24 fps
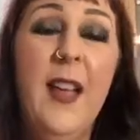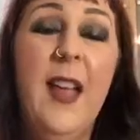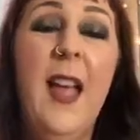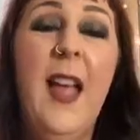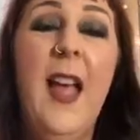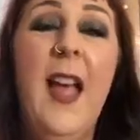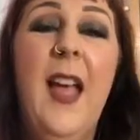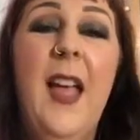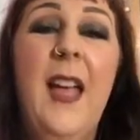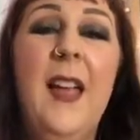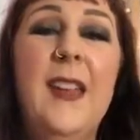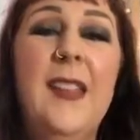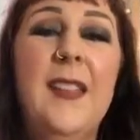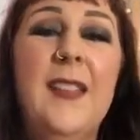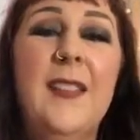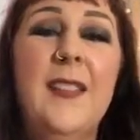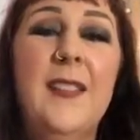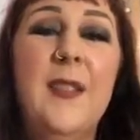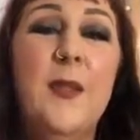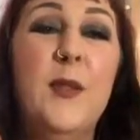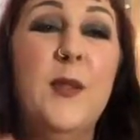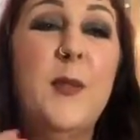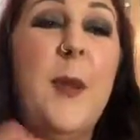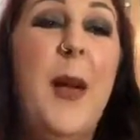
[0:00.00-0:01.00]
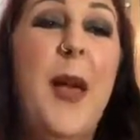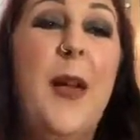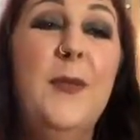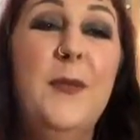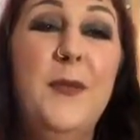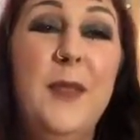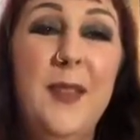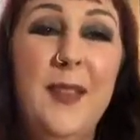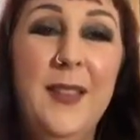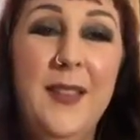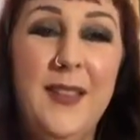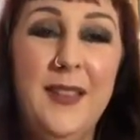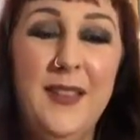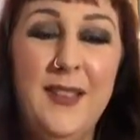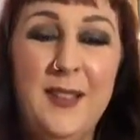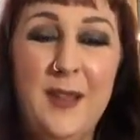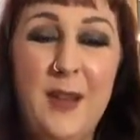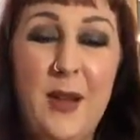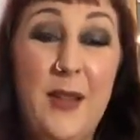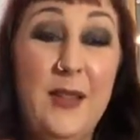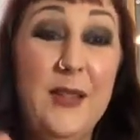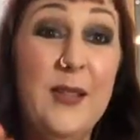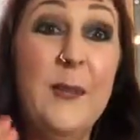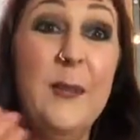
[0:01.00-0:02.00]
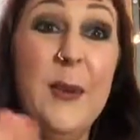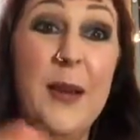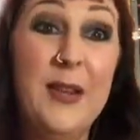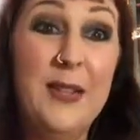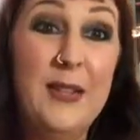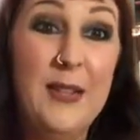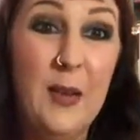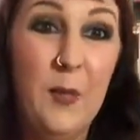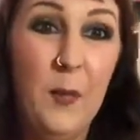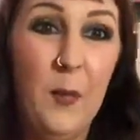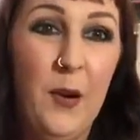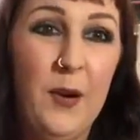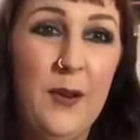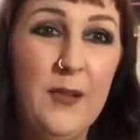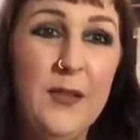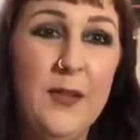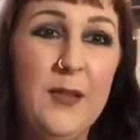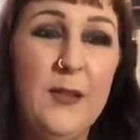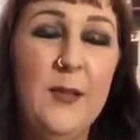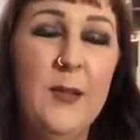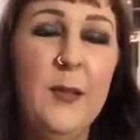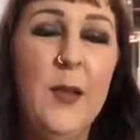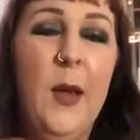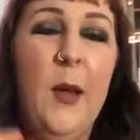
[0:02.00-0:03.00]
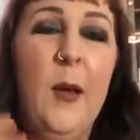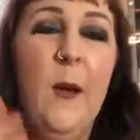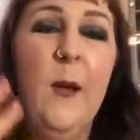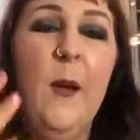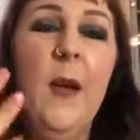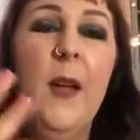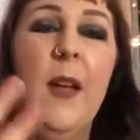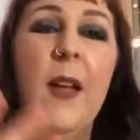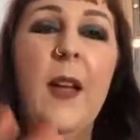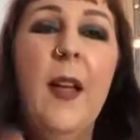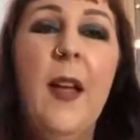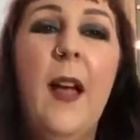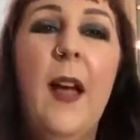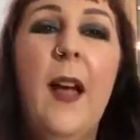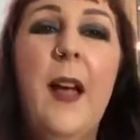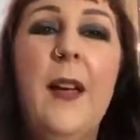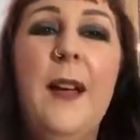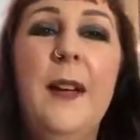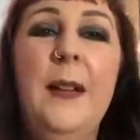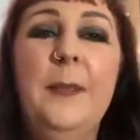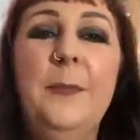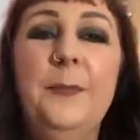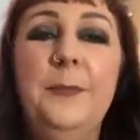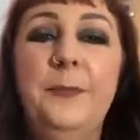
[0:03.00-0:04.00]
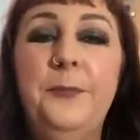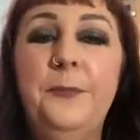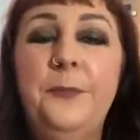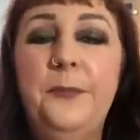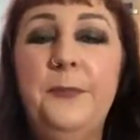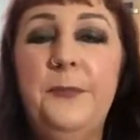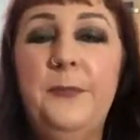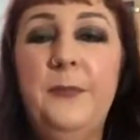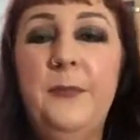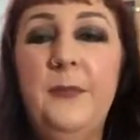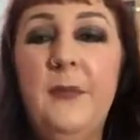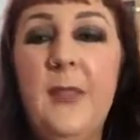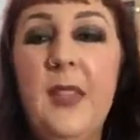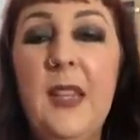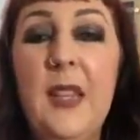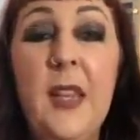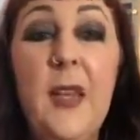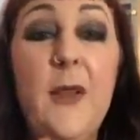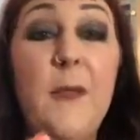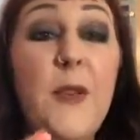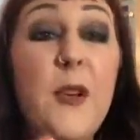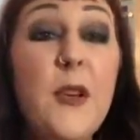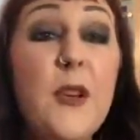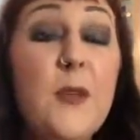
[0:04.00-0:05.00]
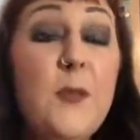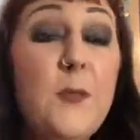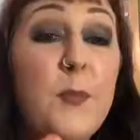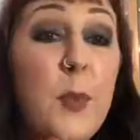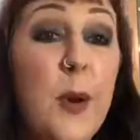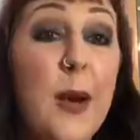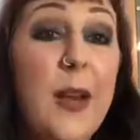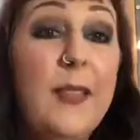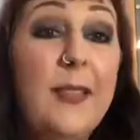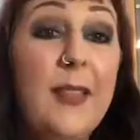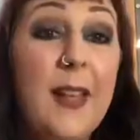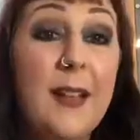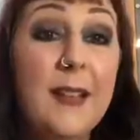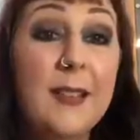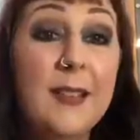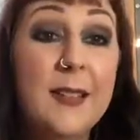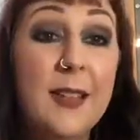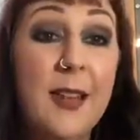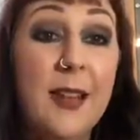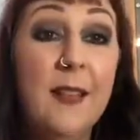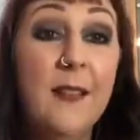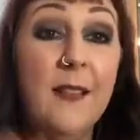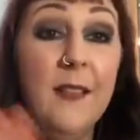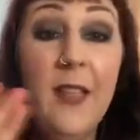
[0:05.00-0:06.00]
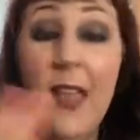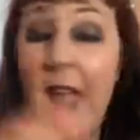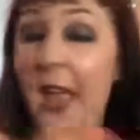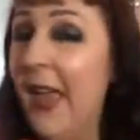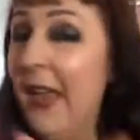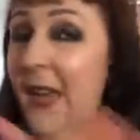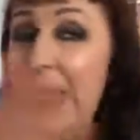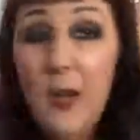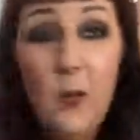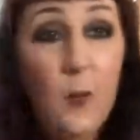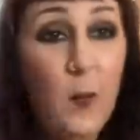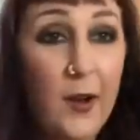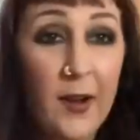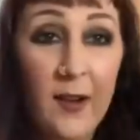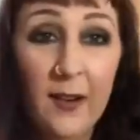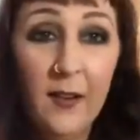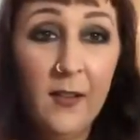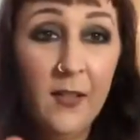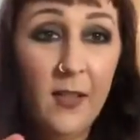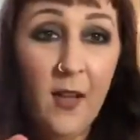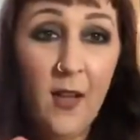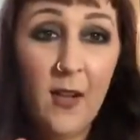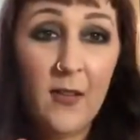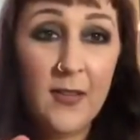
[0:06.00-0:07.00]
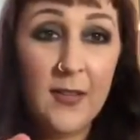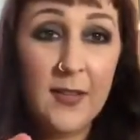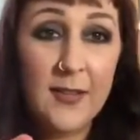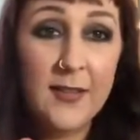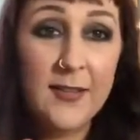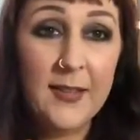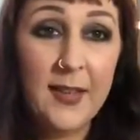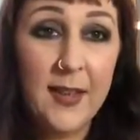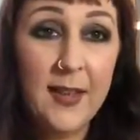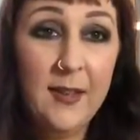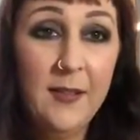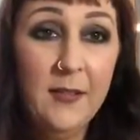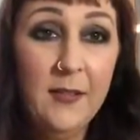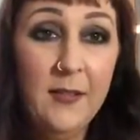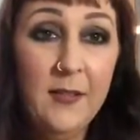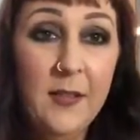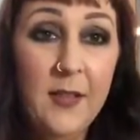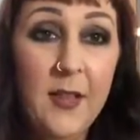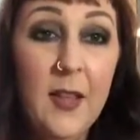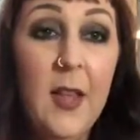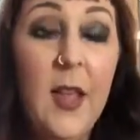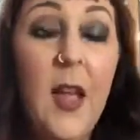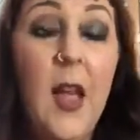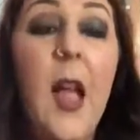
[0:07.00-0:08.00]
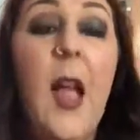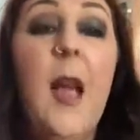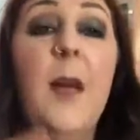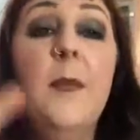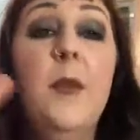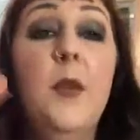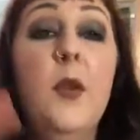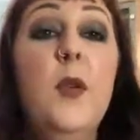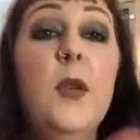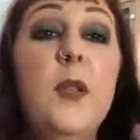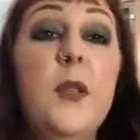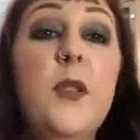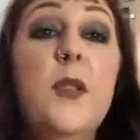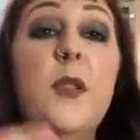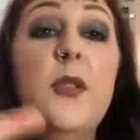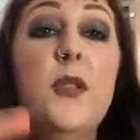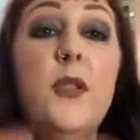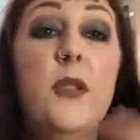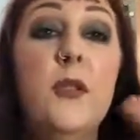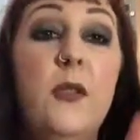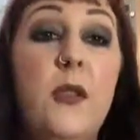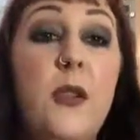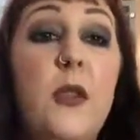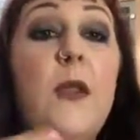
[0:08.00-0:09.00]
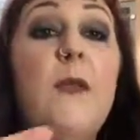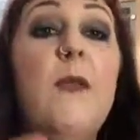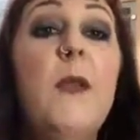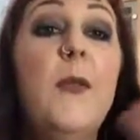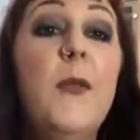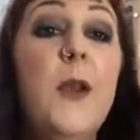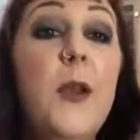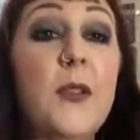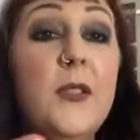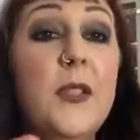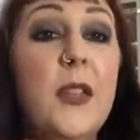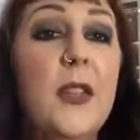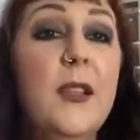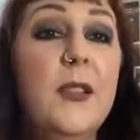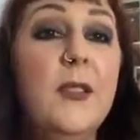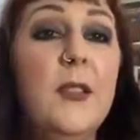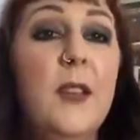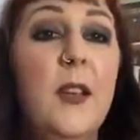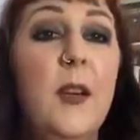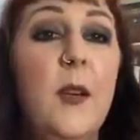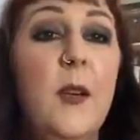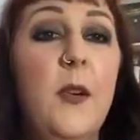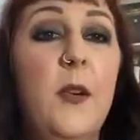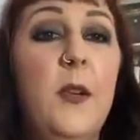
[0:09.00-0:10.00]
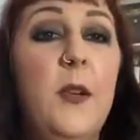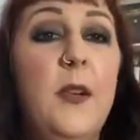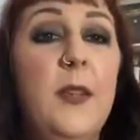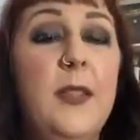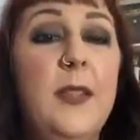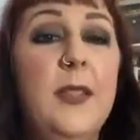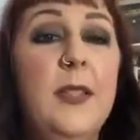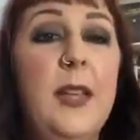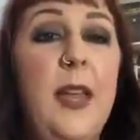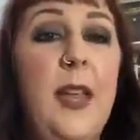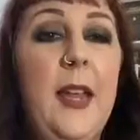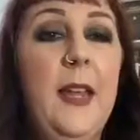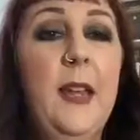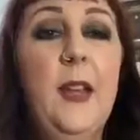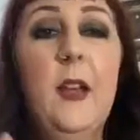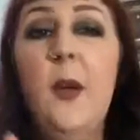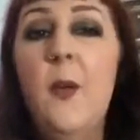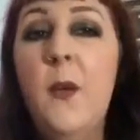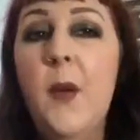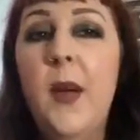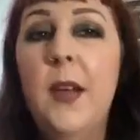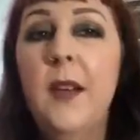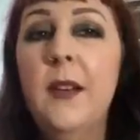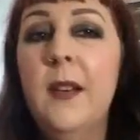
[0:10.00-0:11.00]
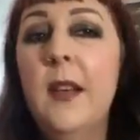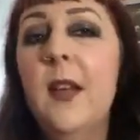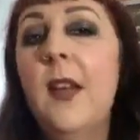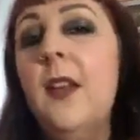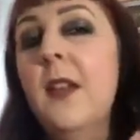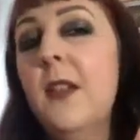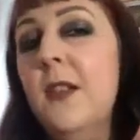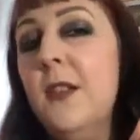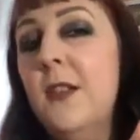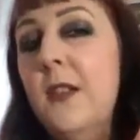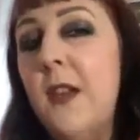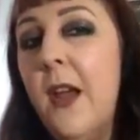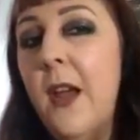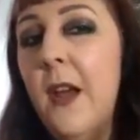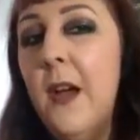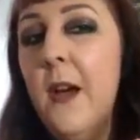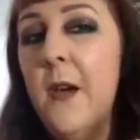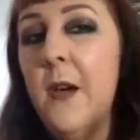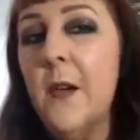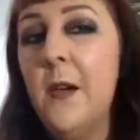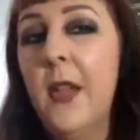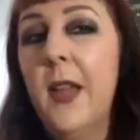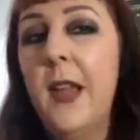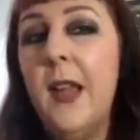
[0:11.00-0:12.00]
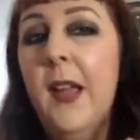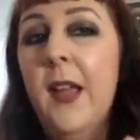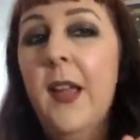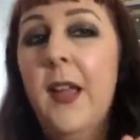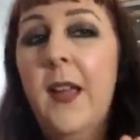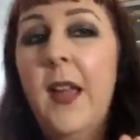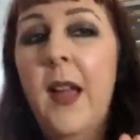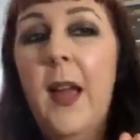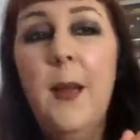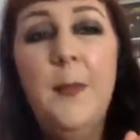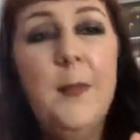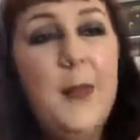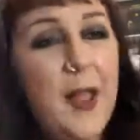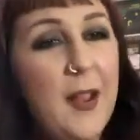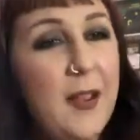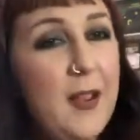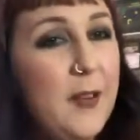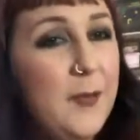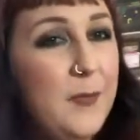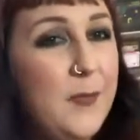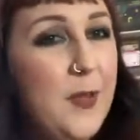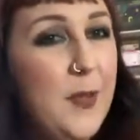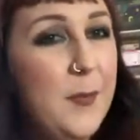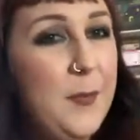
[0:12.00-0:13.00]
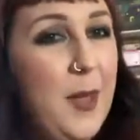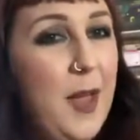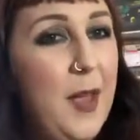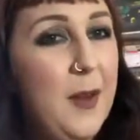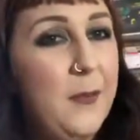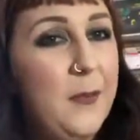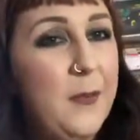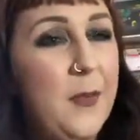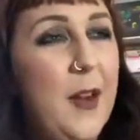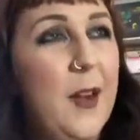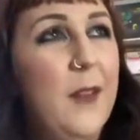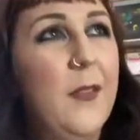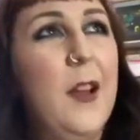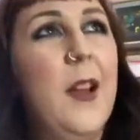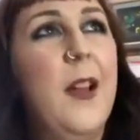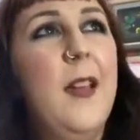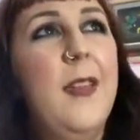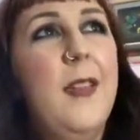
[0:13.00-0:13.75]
And those bad feelings cause the pain to get worse. And so if you can break that cycle anywhere along the cycle, you can reverse it. So you can say, you know what? No, like, I'm not going to feel bad forever.